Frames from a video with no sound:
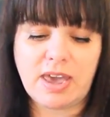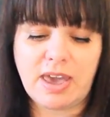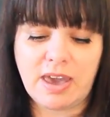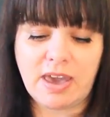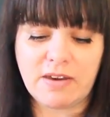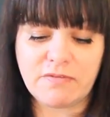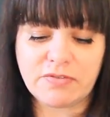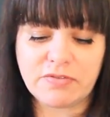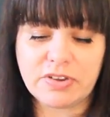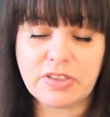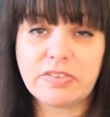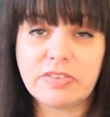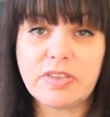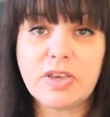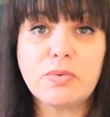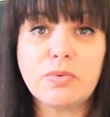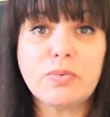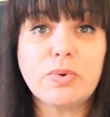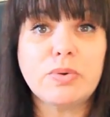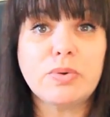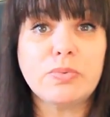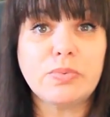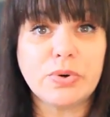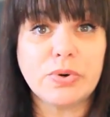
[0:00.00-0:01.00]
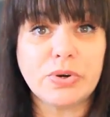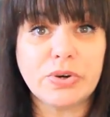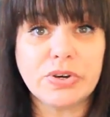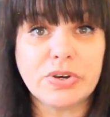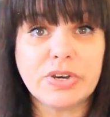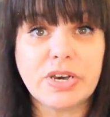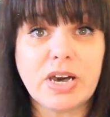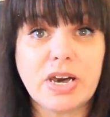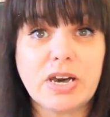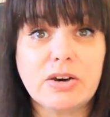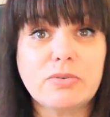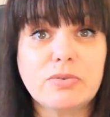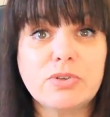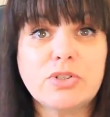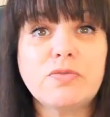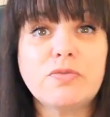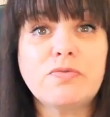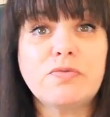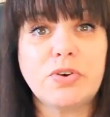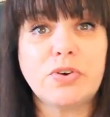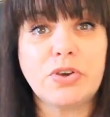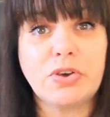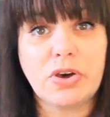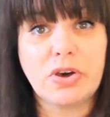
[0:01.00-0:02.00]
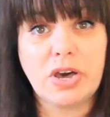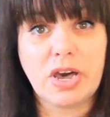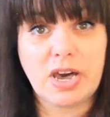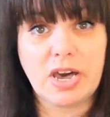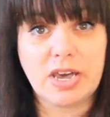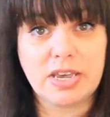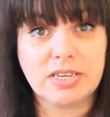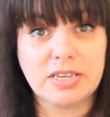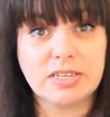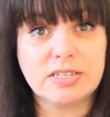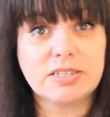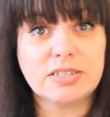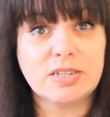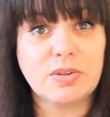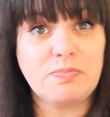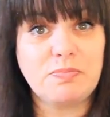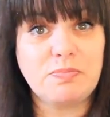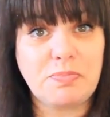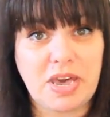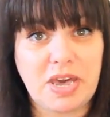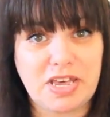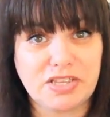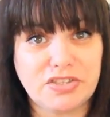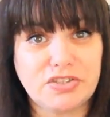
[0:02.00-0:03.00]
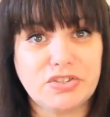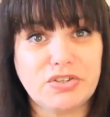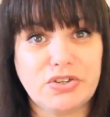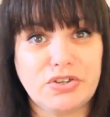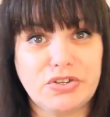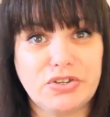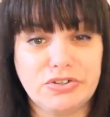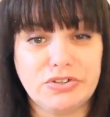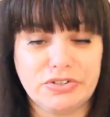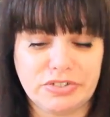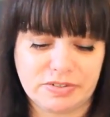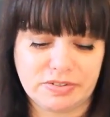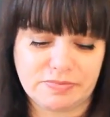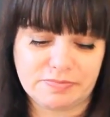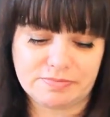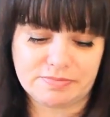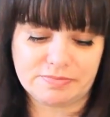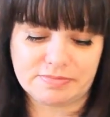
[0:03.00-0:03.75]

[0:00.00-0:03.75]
Everything will work out for your highest and best good.